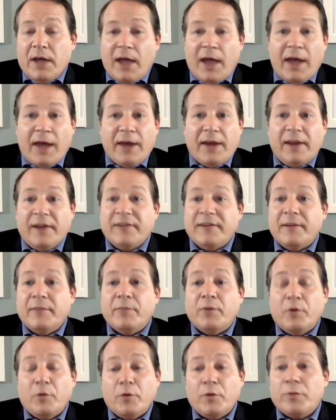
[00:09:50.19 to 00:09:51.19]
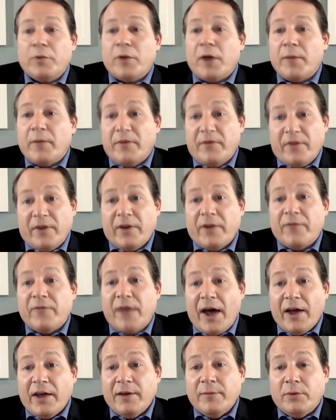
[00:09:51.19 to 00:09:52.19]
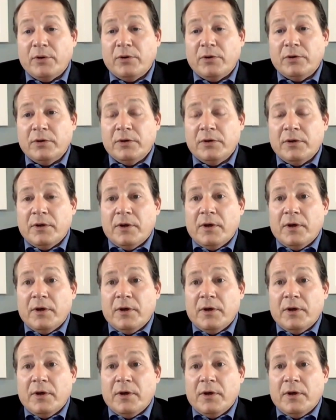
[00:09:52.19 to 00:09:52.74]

and his input would probably be very valuable.